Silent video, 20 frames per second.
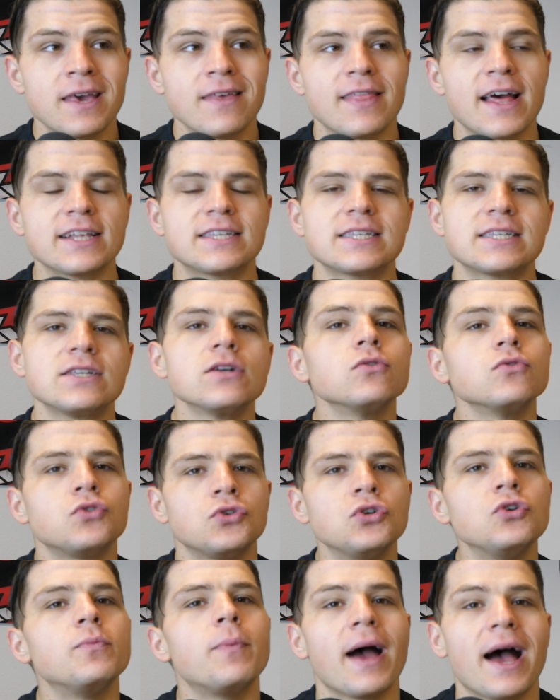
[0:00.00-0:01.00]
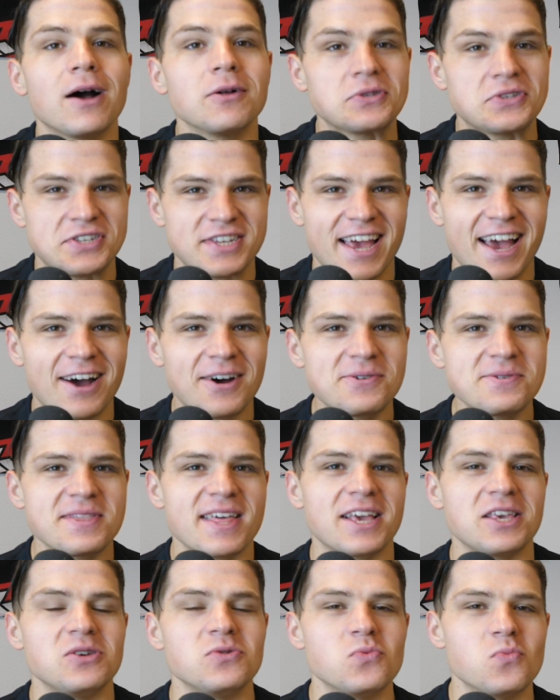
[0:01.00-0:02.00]
that's still 2 pounds down
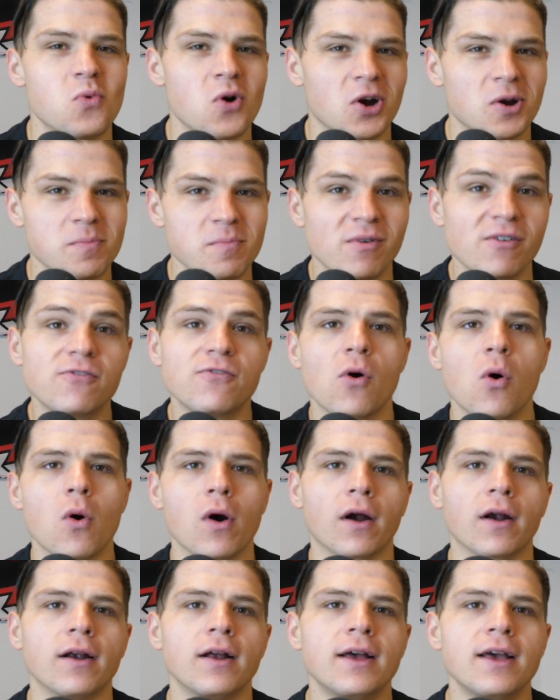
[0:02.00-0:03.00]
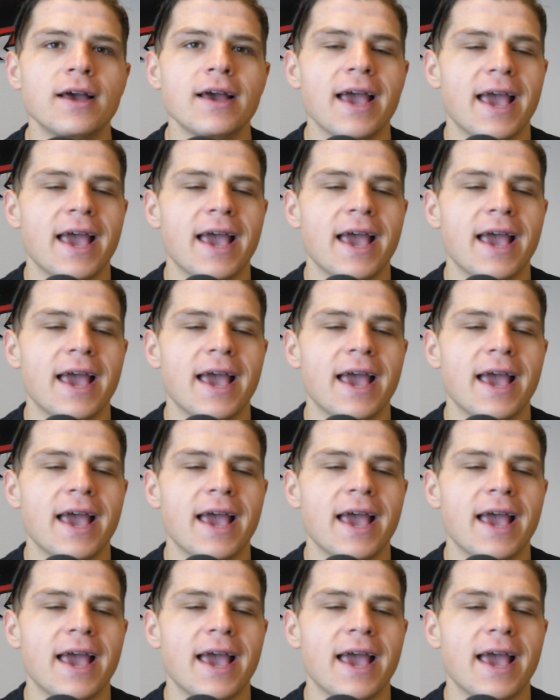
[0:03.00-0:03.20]
that you weren't before.